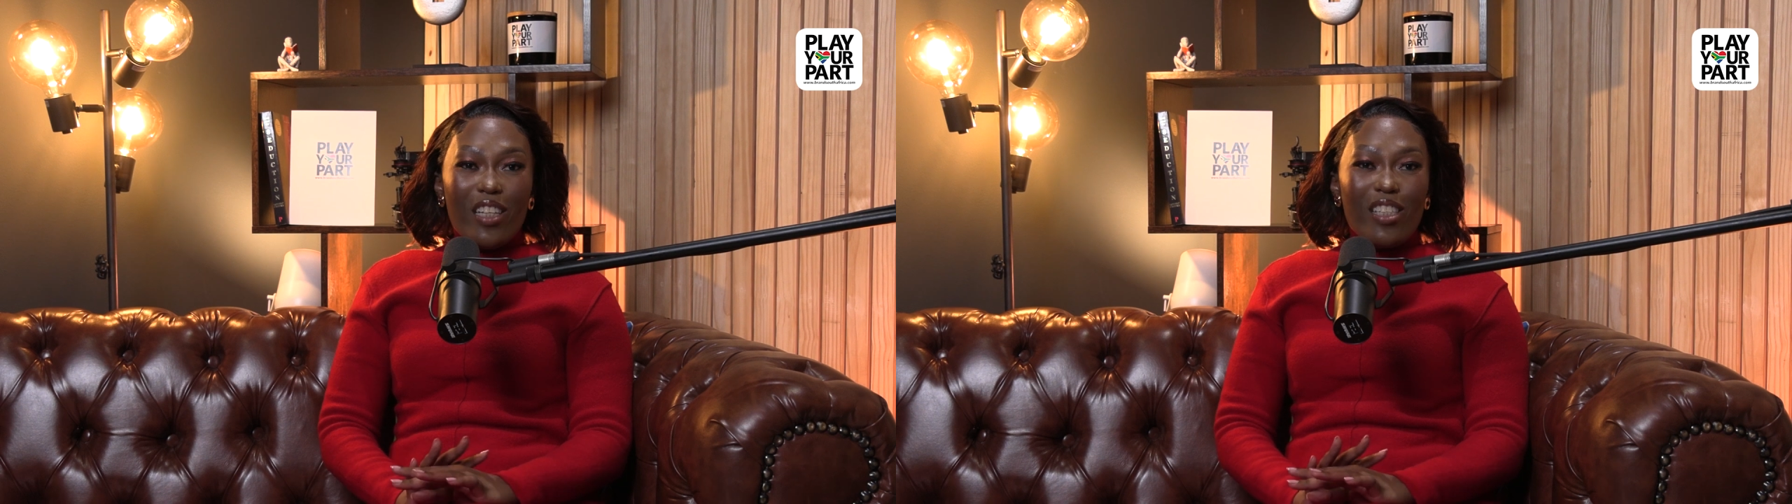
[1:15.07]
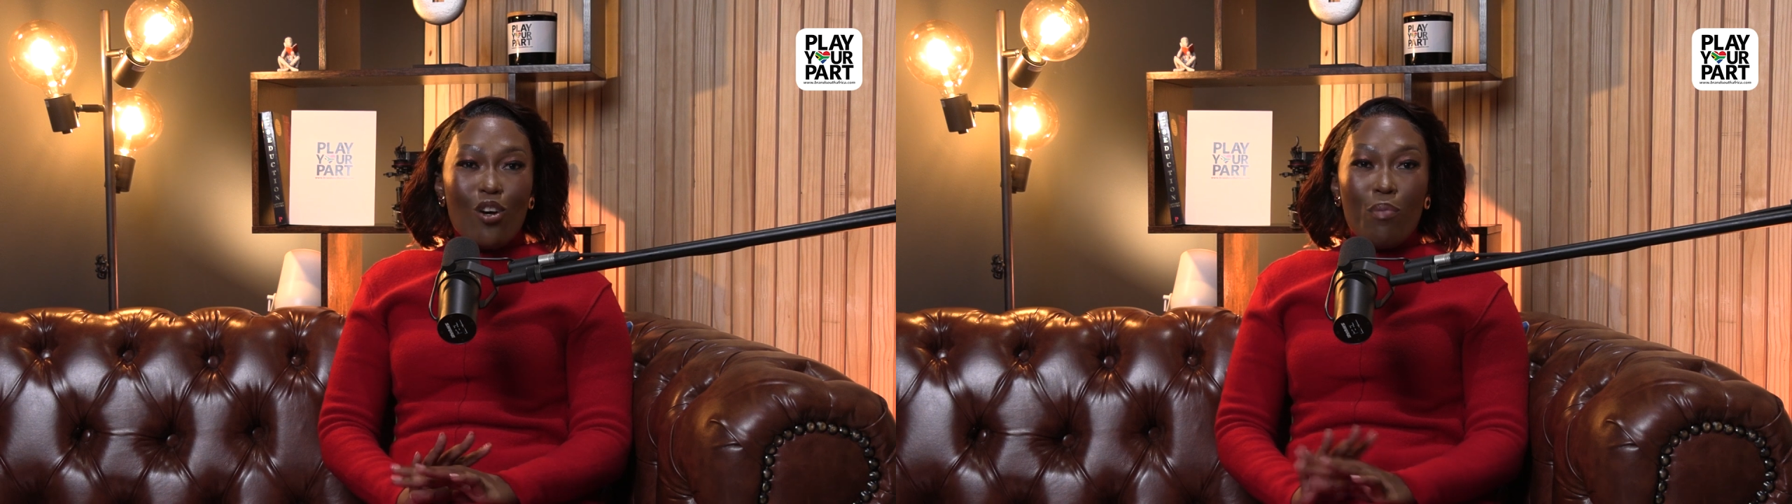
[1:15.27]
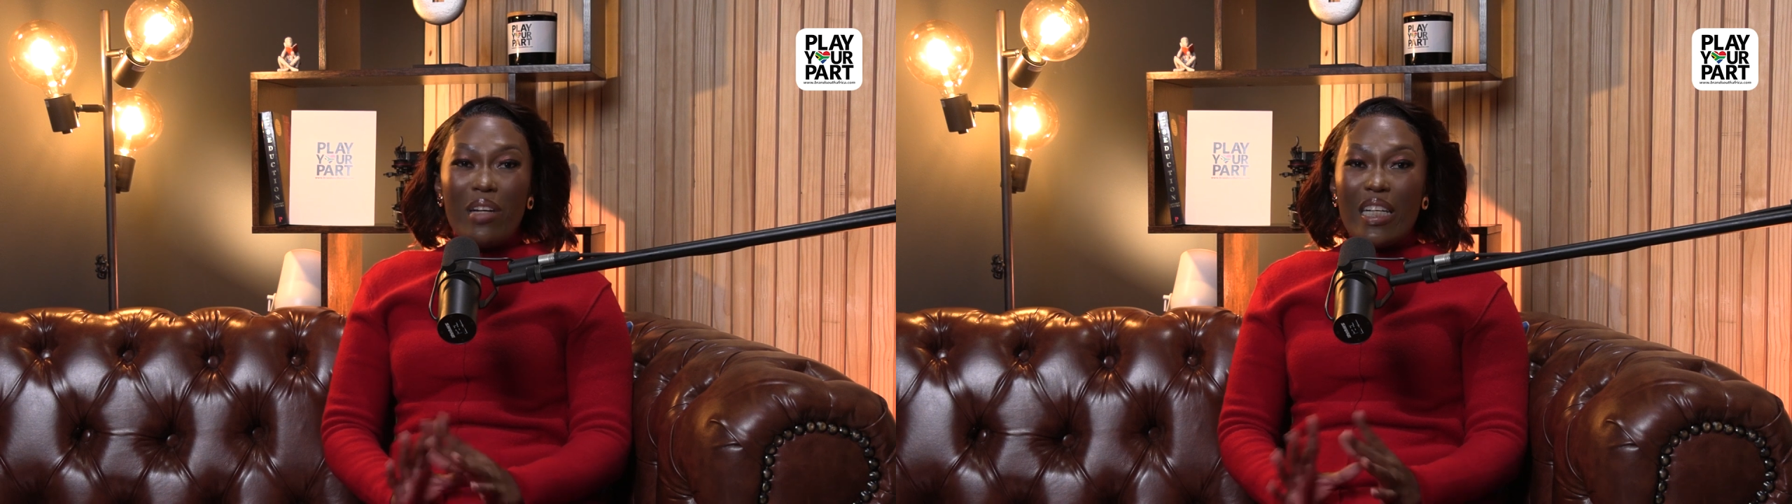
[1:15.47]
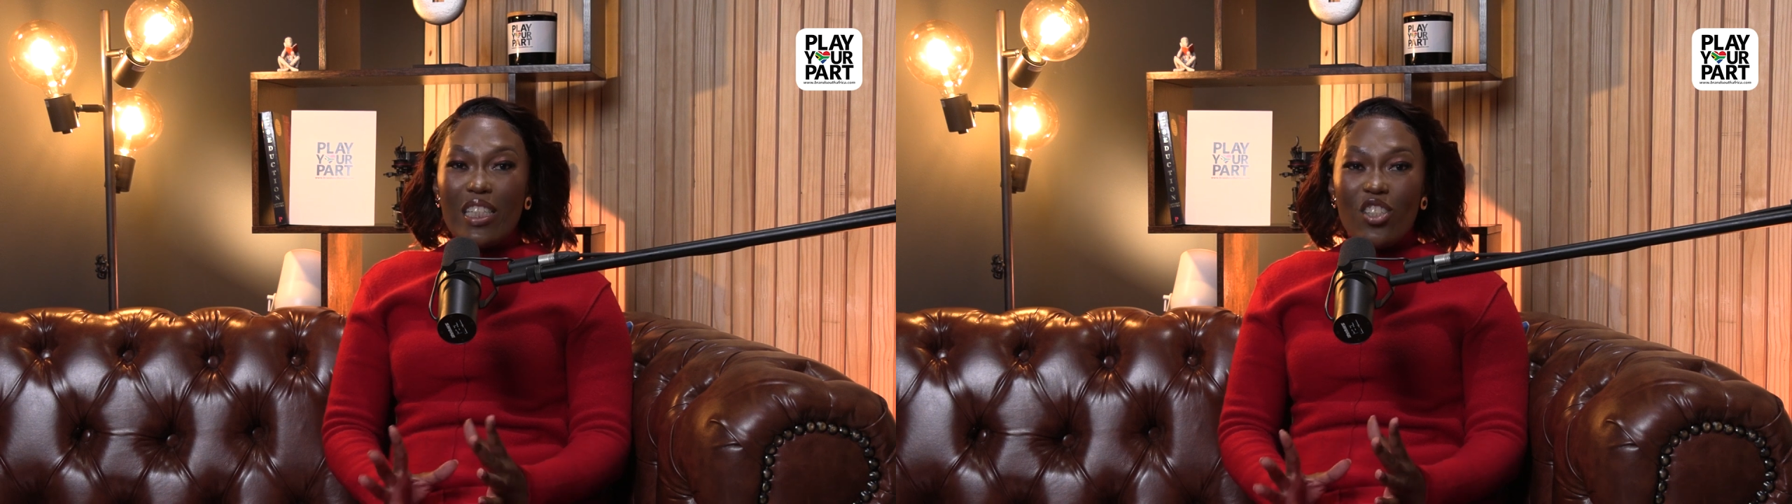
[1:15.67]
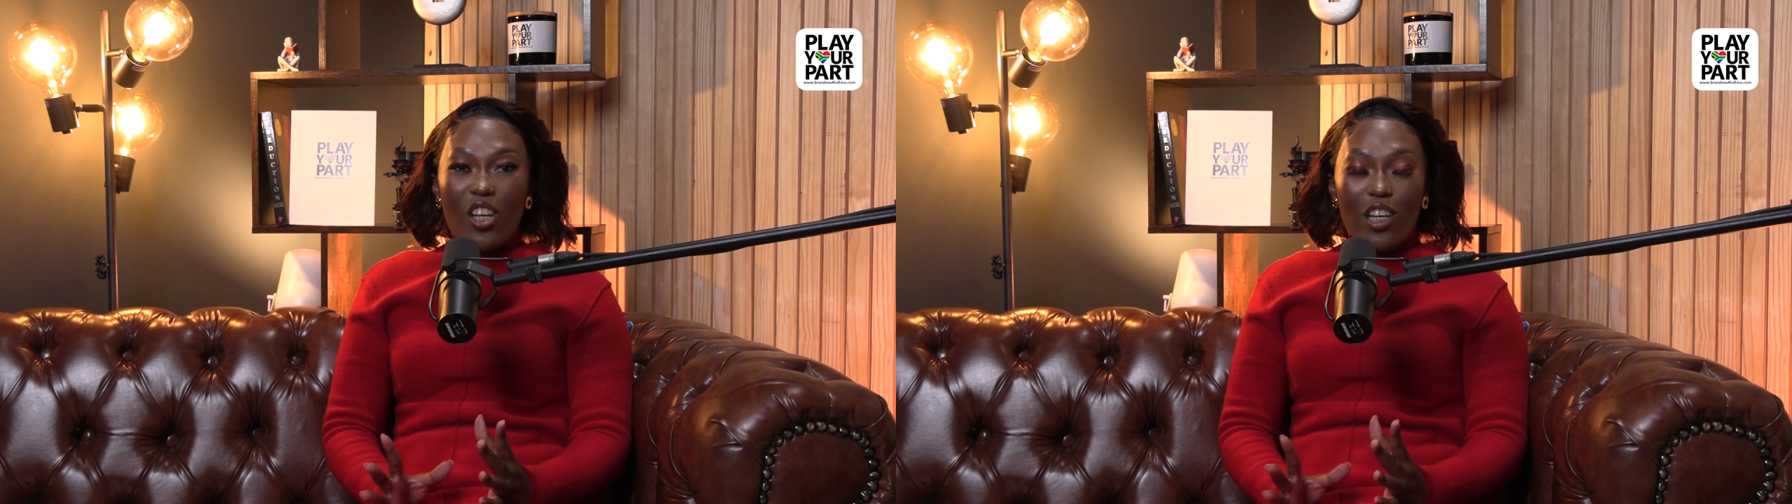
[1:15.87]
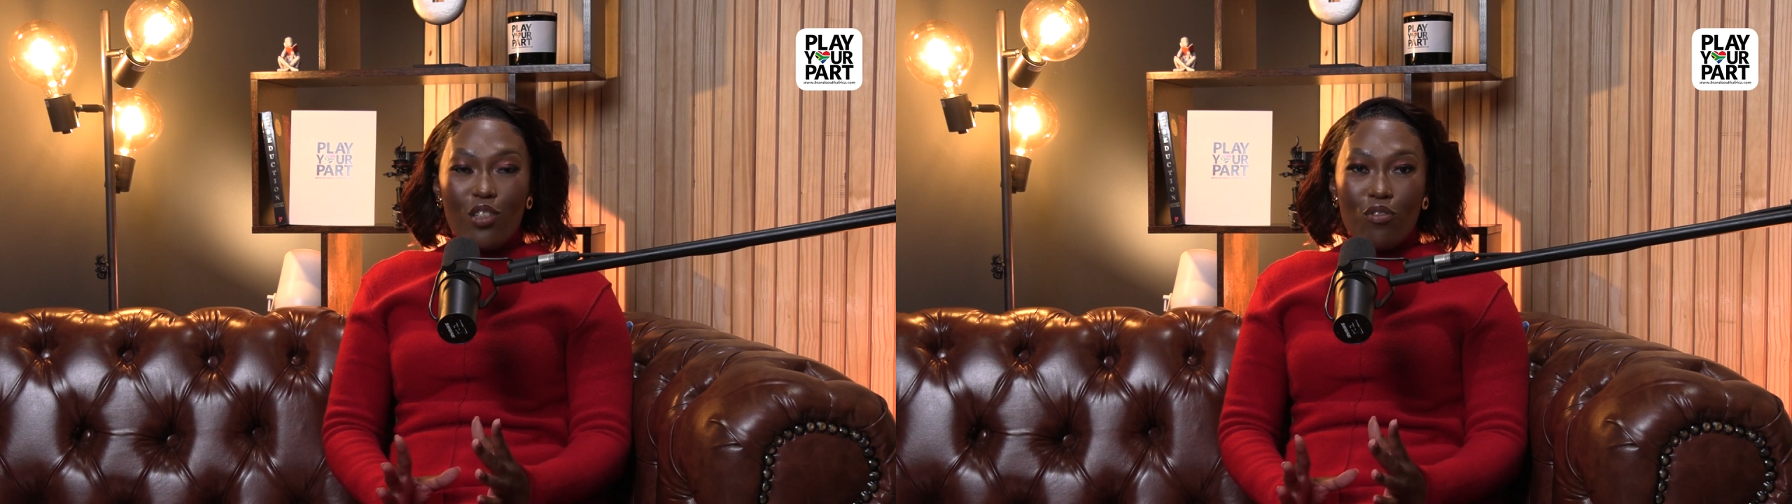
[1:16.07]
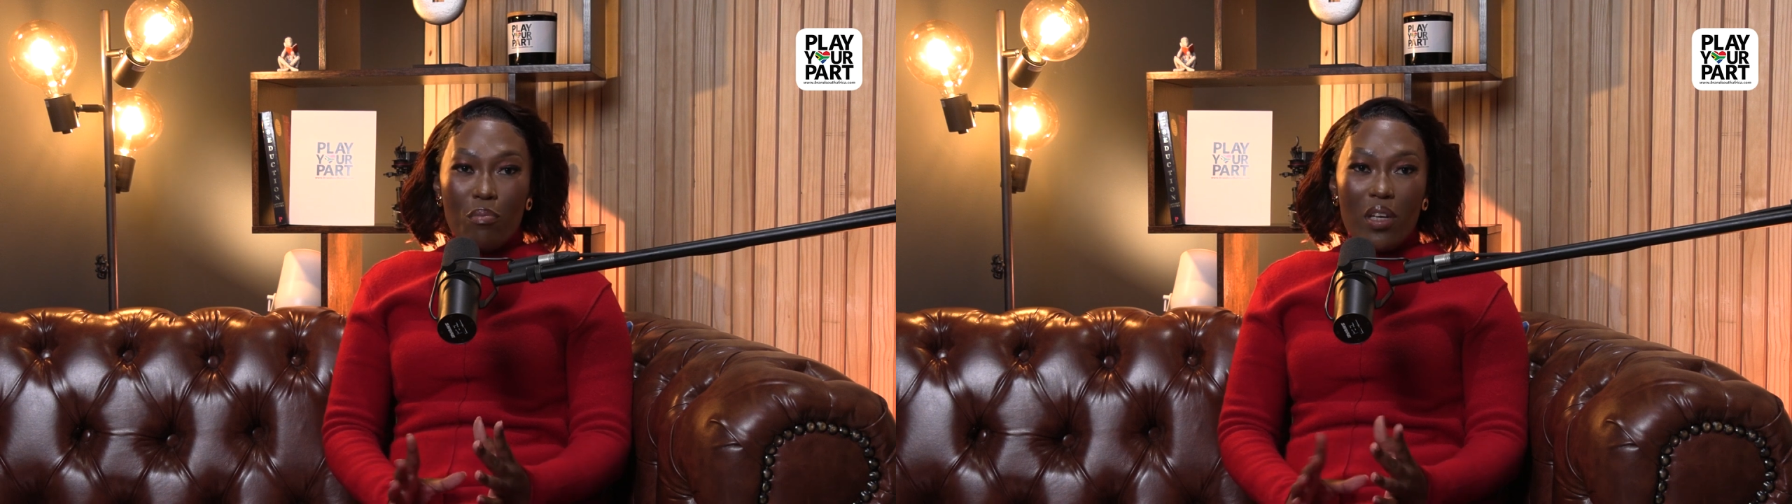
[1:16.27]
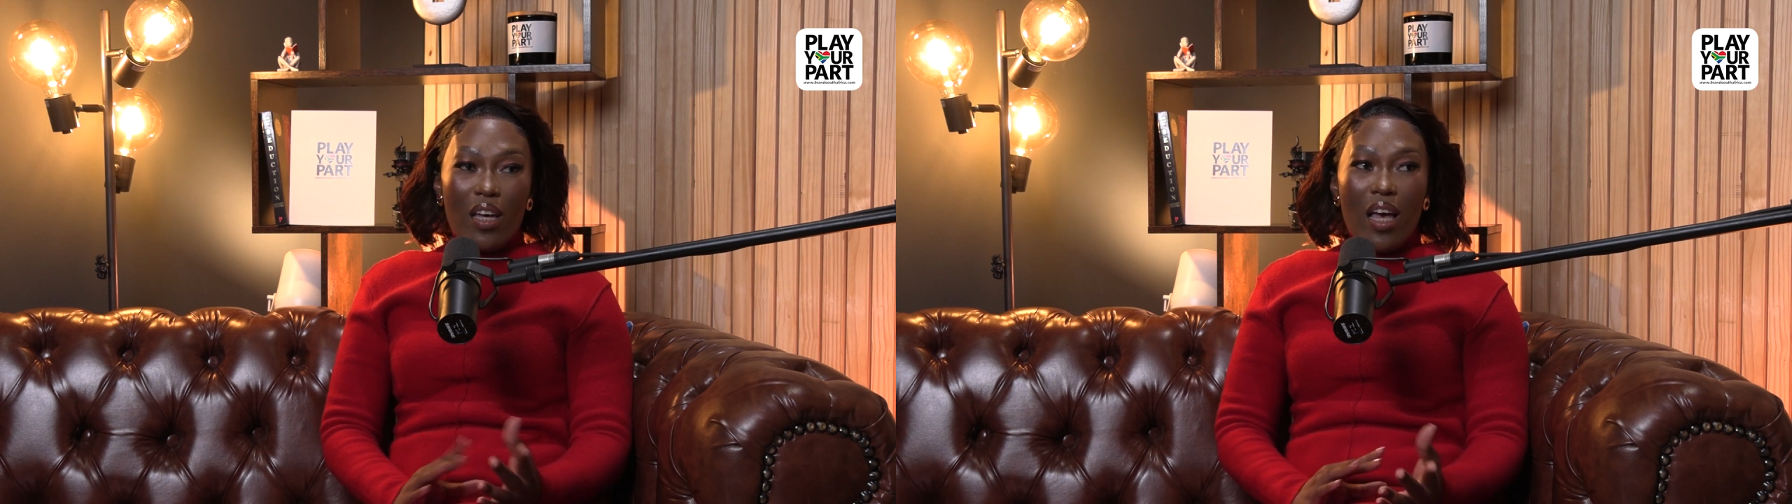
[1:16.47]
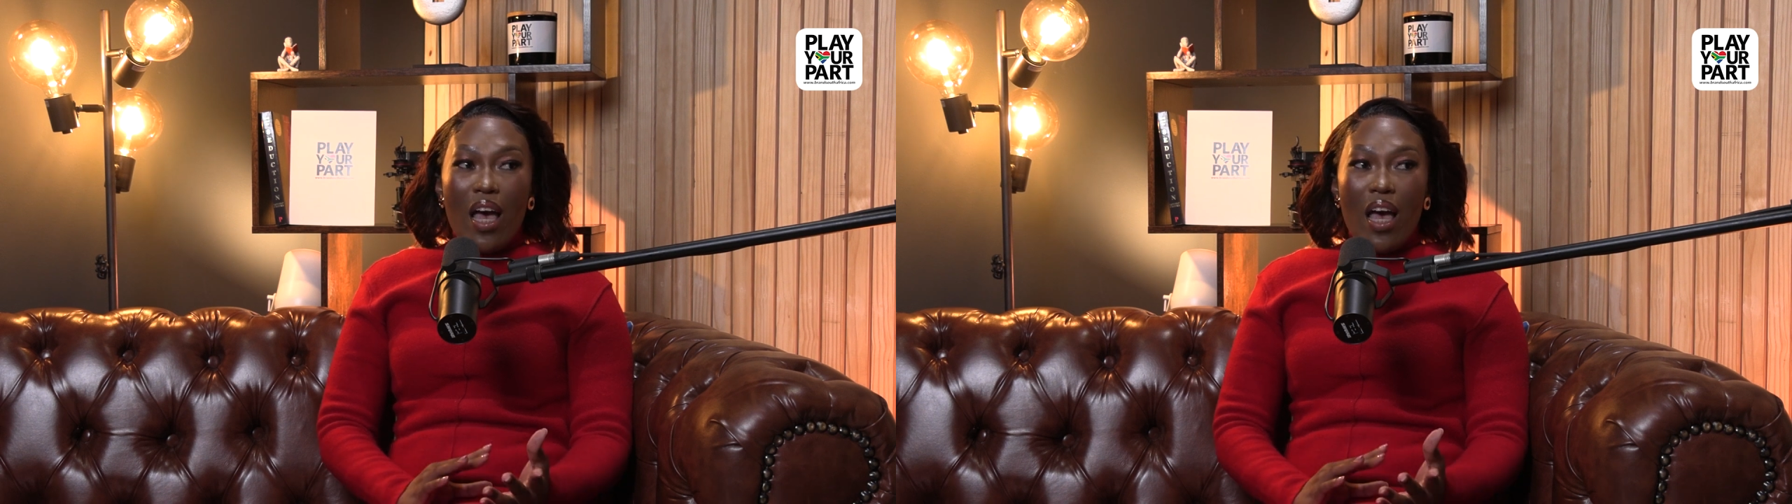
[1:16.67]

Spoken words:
It's a complete change for me.